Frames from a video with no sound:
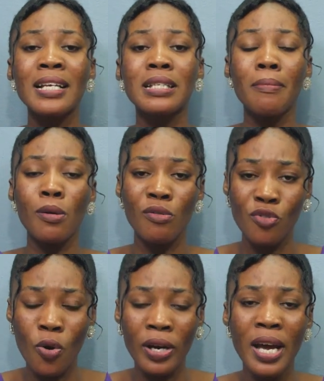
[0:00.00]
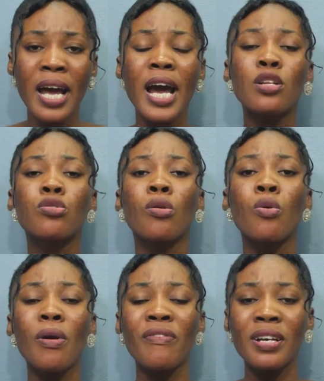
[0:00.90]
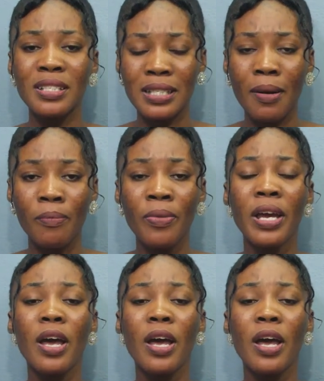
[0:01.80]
as a man of God and to no Reverend Sam